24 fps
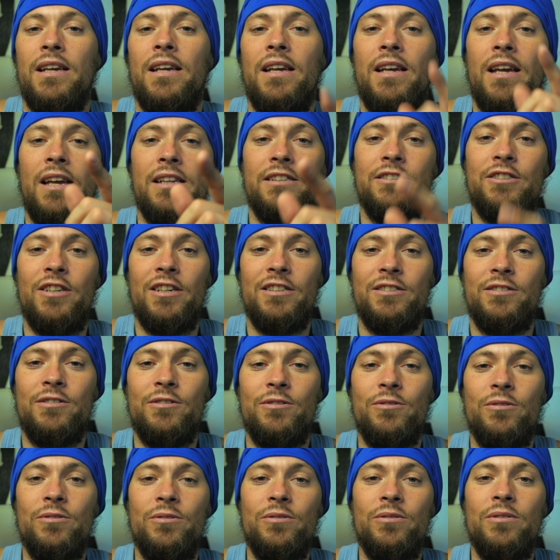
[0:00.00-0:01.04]
And just
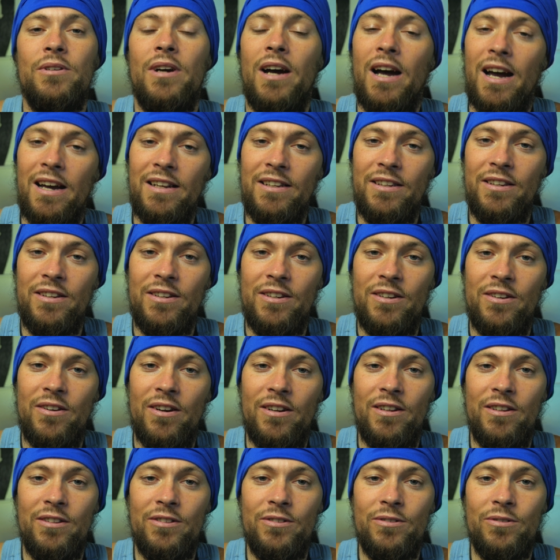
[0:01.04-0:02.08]
to add here a
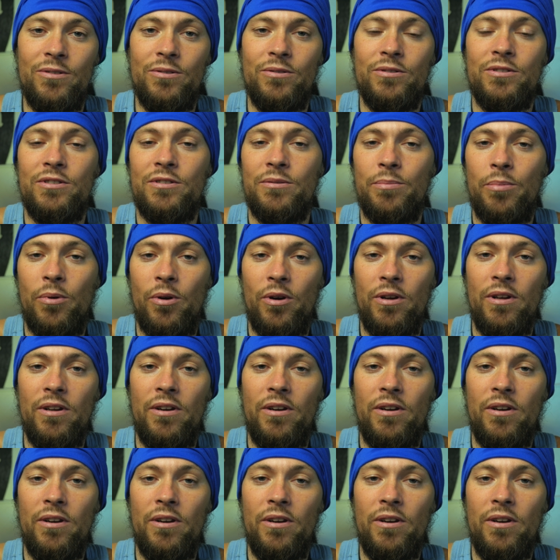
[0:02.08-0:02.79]
little spoiler